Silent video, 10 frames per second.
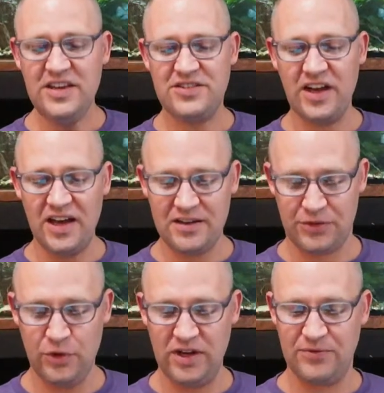
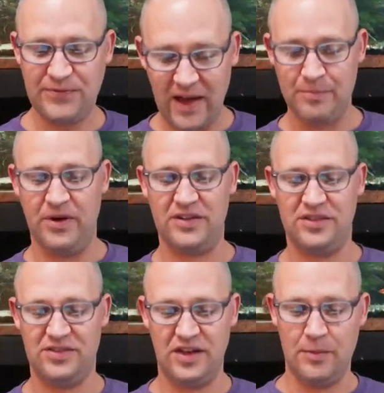T-Shot throwing down
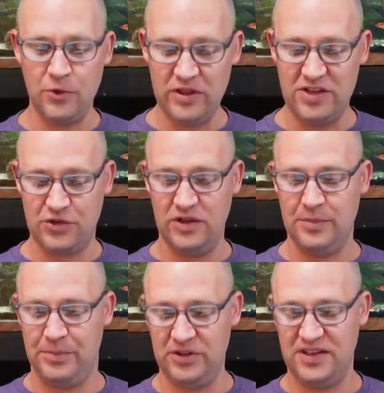$5 and saying, I'm really
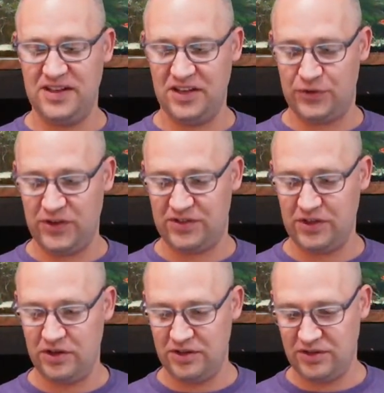enjoying the Building Dancefish
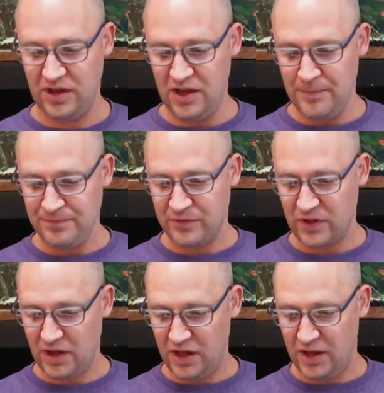series.
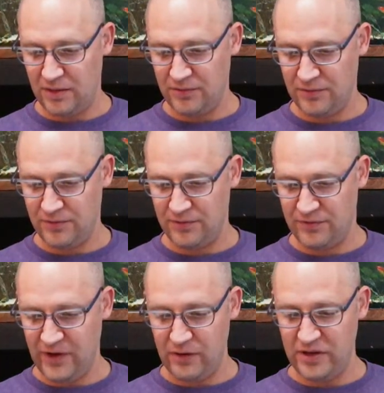
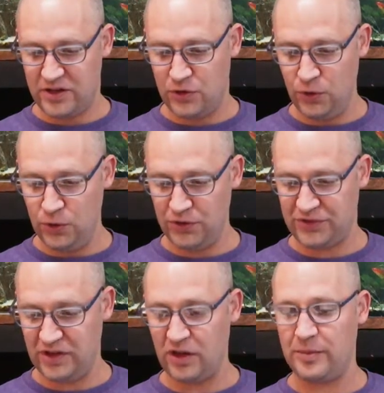Very
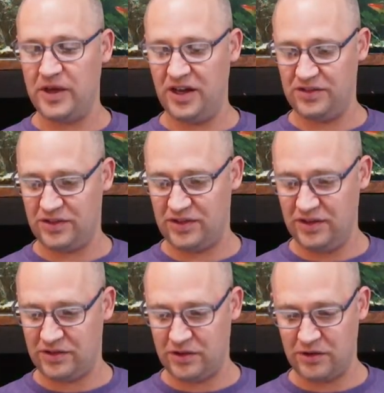cool seeing all the behind the
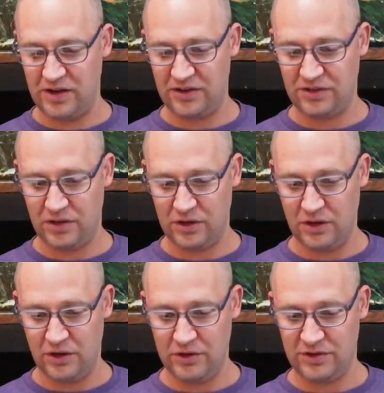scenes. Congrats
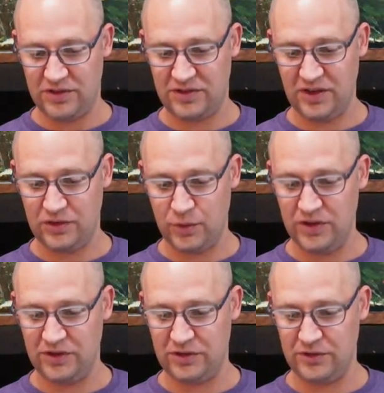on all your success.
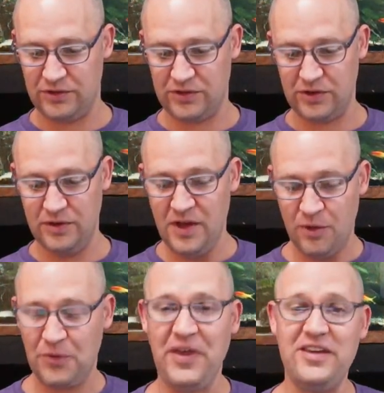Well deserved, sir.
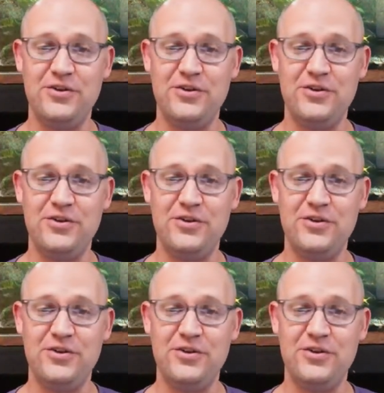Well,